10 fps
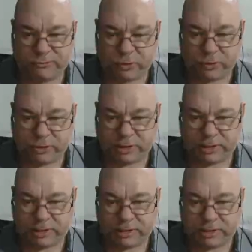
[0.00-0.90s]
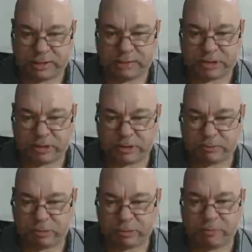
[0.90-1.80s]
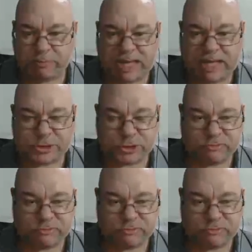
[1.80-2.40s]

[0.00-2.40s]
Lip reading: on. I'm going to put the bars on